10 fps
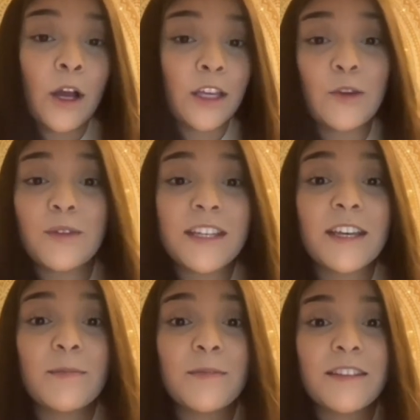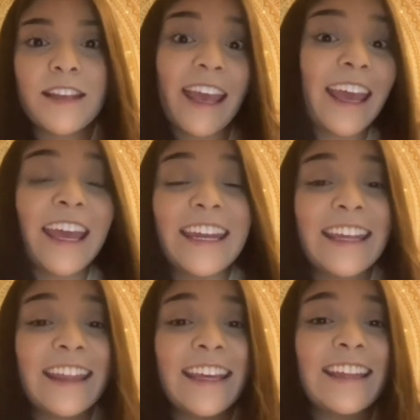Q-tips,
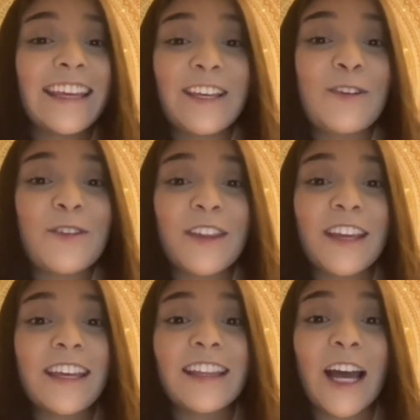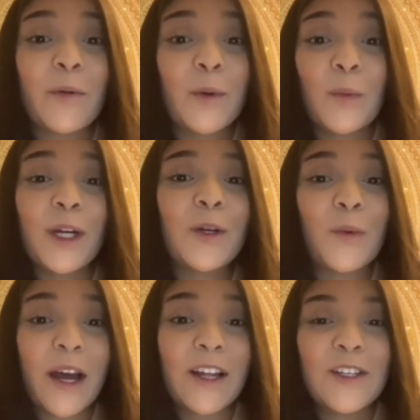anything that you think that would work
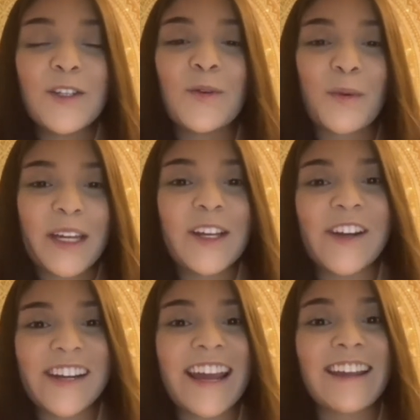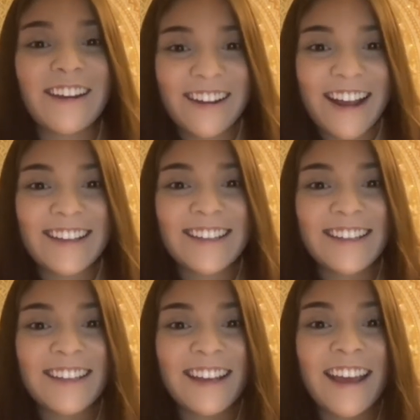well to recreate your nest.
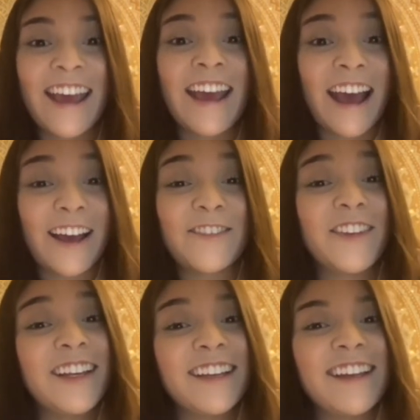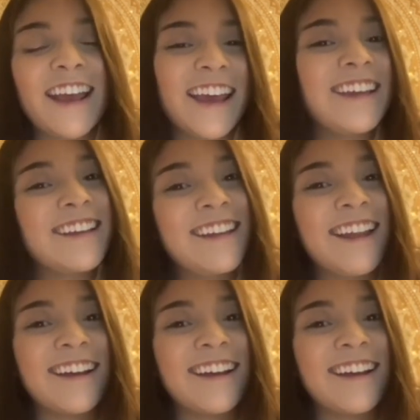Have fun and good luck!